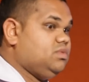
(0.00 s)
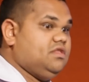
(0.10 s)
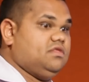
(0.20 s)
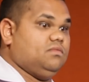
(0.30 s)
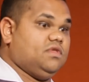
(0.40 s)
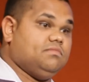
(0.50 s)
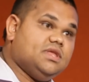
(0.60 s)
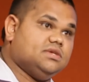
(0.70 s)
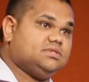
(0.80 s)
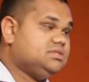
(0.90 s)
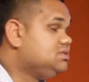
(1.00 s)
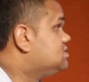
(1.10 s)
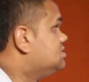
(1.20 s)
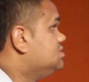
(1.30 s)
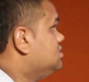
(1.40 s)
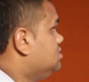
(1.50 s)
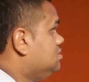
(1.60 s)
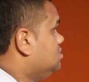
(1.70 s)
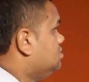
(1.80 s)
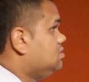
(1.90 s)
with, with ministers,
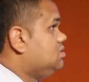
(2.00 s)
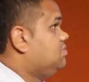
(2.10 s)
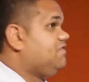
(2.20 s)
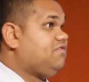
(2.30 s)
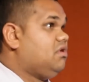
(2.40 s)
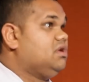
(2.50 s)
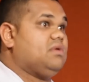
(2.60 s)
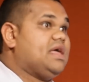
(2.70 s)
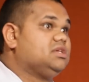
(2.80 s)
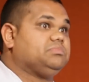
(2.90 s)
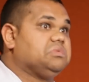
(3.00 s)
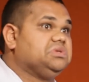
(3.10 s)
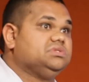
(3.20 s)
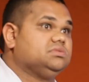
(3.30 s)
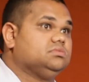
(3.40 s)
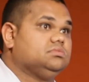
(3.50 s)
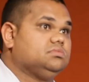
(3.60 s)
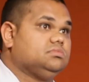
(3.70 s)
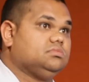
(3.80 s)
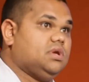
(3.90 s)
you'd be flying to Alice Springs and,
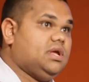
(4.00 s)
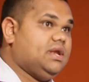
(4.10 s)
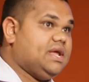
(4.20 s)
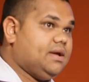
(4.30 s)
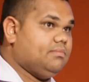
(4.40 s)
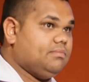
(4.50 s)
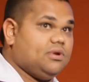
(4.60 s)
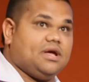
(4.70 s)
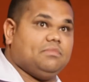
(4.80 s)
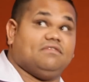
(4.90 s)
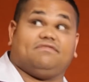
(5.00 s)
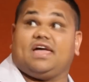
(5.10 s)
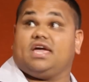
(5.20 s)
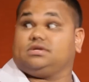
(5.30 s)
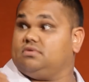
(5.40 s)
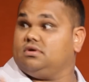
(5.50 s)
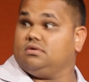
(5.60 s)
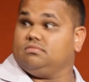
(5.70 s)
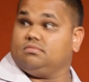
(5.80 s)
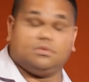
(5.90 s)
and um, put up in a flash
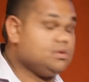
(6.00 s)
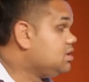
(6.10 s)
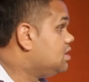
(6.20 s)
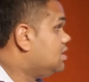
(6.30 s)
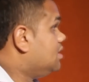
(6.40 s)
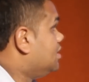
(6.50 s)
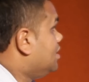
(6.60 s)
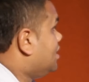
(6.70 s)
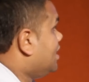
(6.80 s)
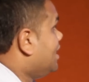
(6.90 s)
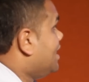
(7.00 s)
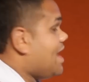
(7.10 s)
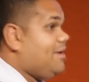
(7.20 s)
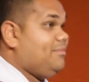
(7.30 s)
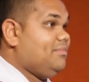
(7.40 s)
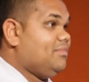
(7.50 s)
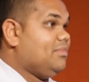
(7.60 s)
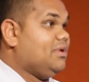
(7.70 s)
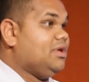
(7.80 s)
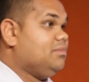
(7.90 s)
room, and um,
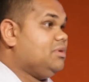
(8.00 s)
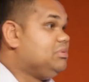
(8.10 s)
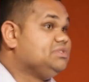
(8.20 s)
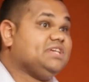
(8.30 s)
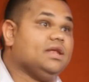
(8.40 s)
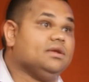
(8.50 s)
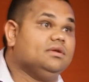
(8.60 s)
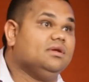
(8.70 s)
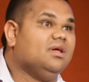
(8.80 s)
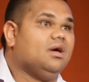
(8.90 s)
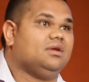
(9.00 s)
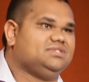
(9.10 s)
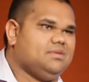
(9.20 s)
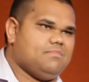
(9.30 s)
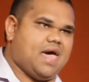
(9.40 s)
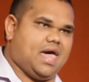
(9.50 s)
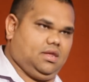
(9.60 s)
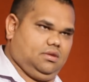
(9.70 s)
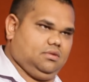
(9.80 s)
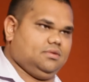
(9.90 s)
you'd be presenting. I just said, mate,